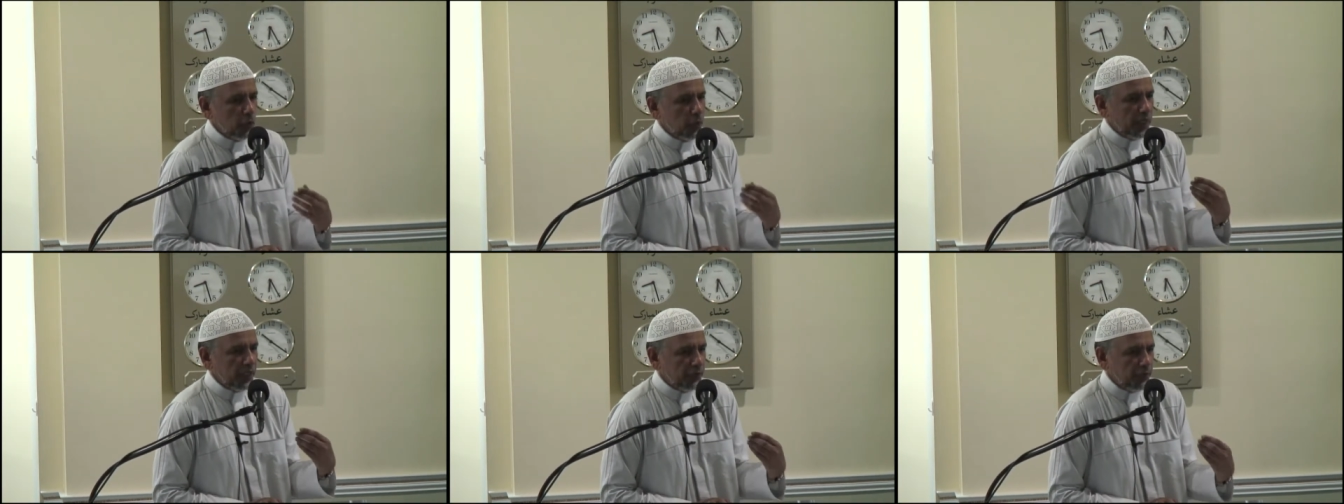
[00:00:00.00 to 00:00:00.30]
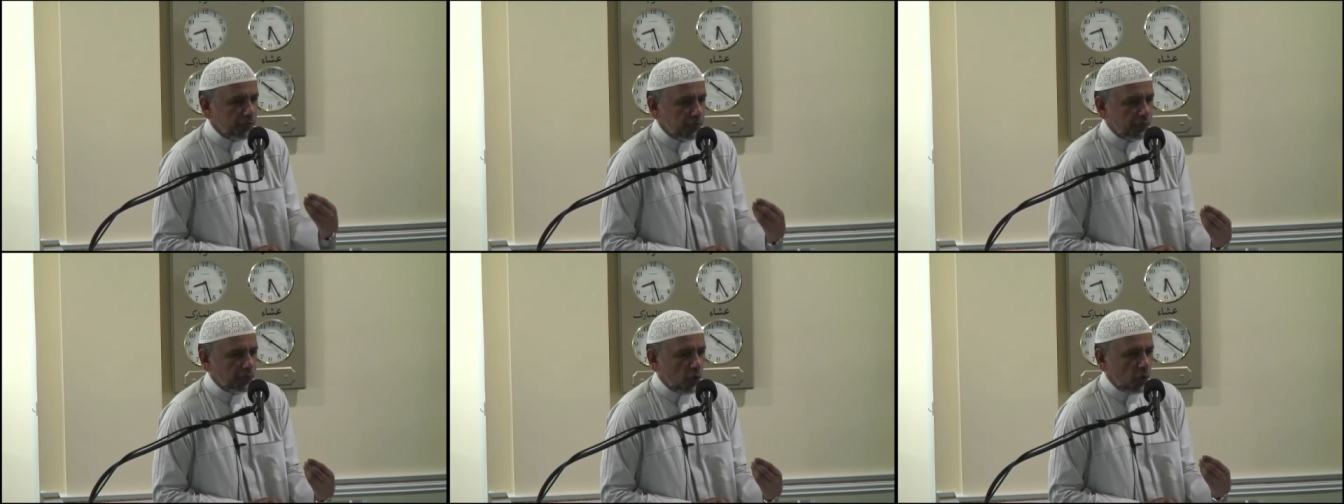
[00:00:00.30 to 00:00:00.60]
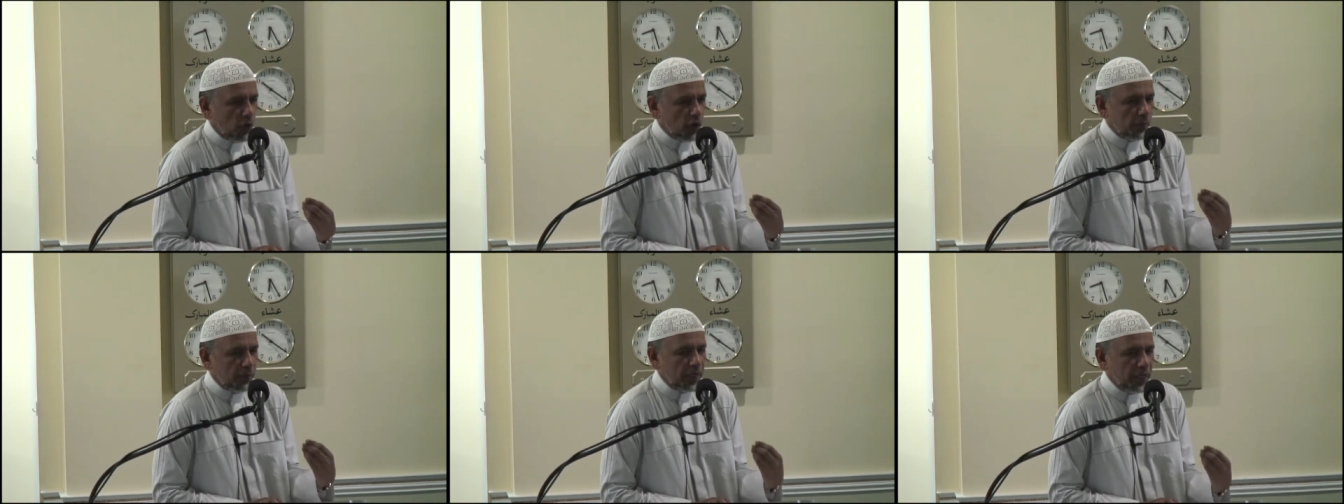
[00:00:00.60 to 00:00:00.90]
we
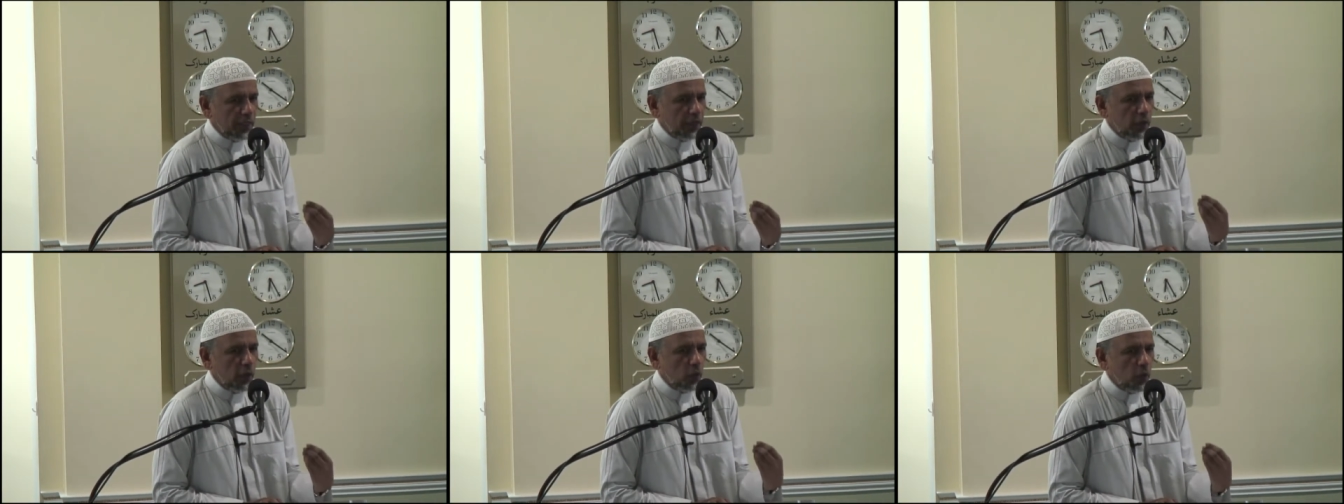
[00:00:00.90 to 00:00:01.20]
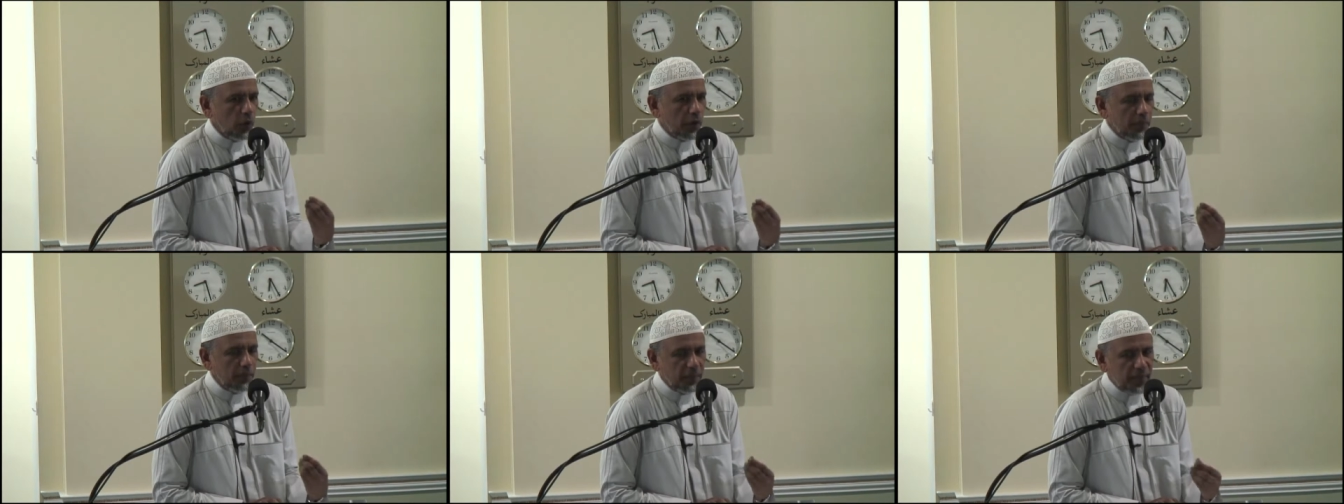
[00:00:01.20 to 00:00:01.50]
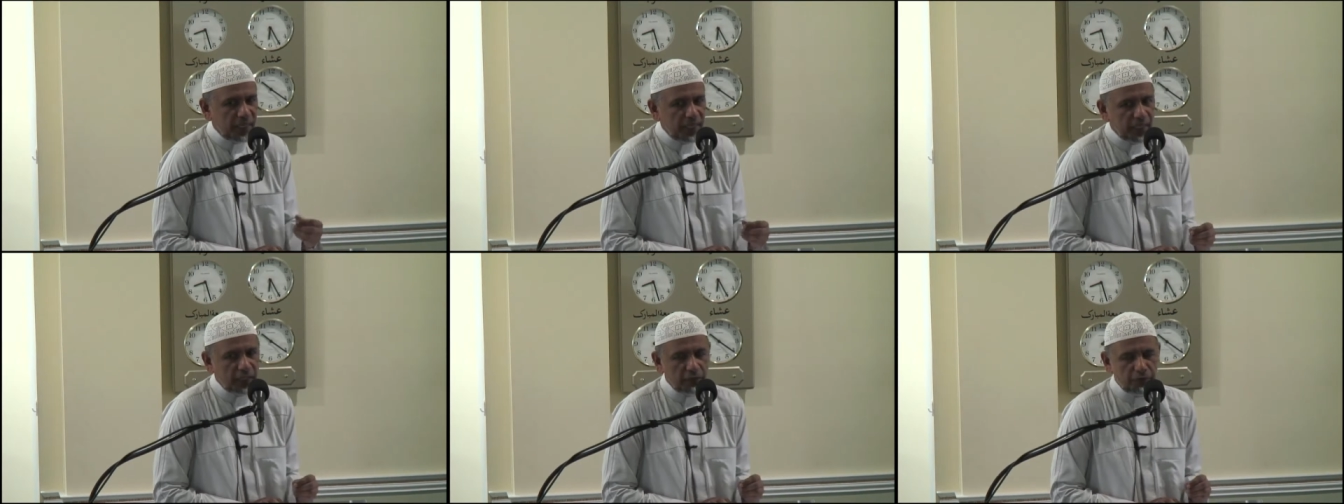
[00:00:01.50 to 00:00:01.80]
affirm form in our
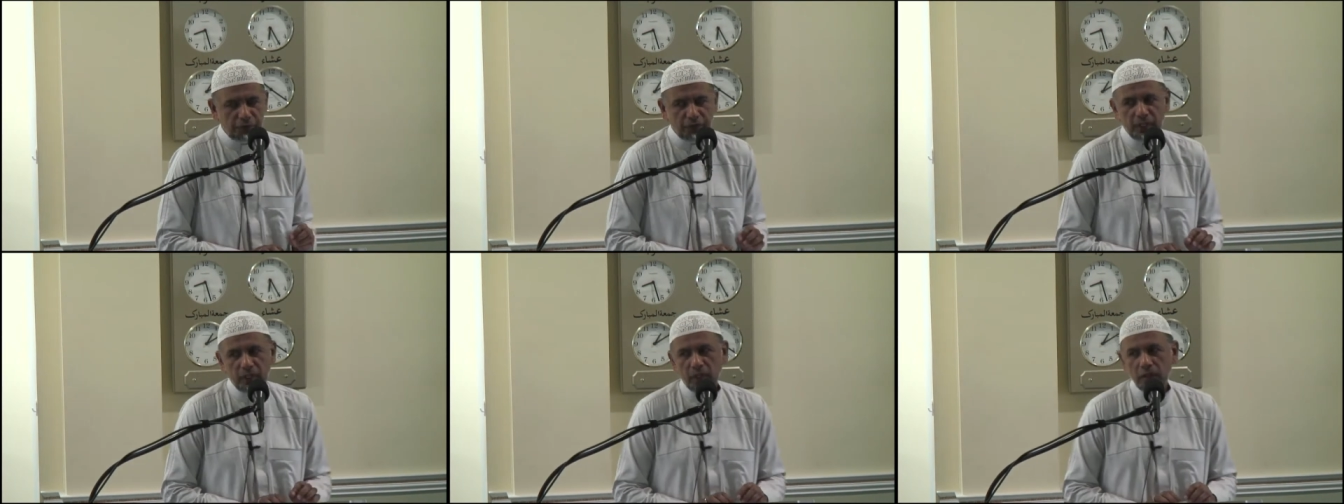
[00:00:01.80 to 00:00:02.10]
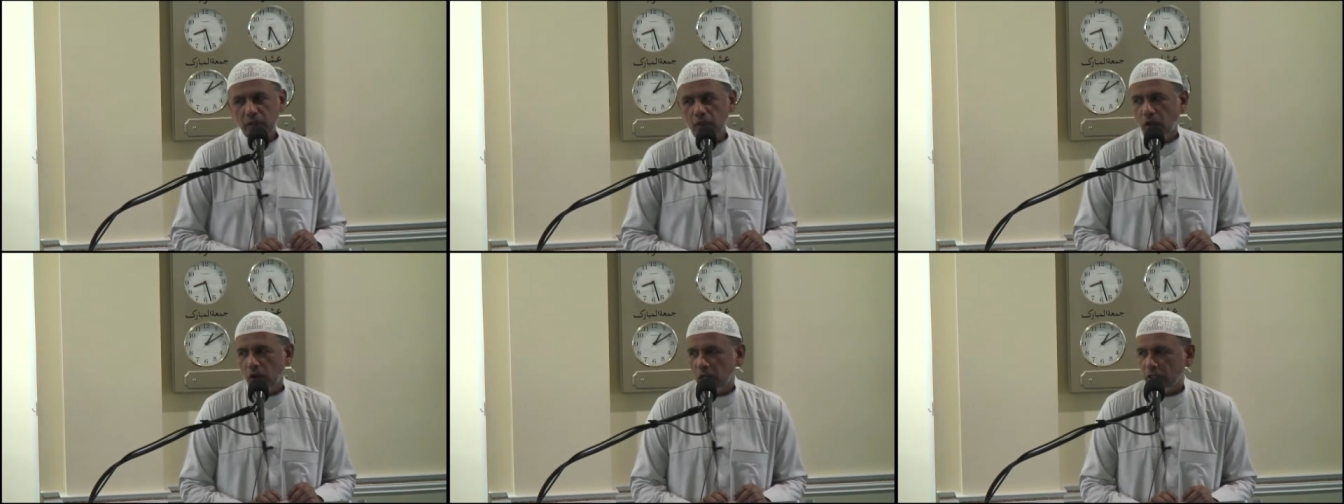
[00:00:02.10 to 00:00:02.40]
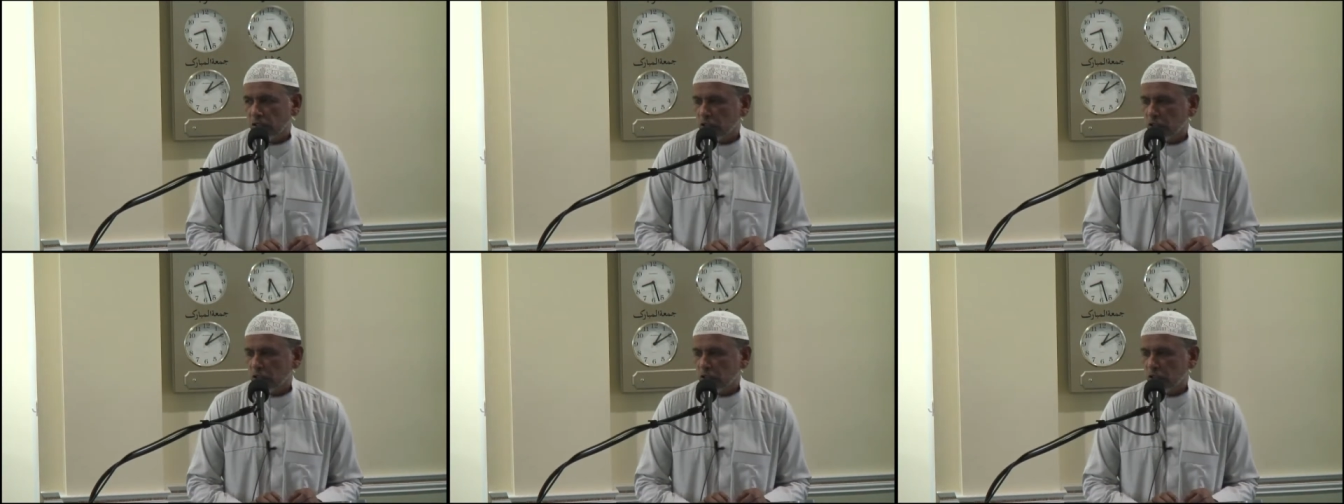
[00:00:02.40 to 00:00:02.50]
belief in Allah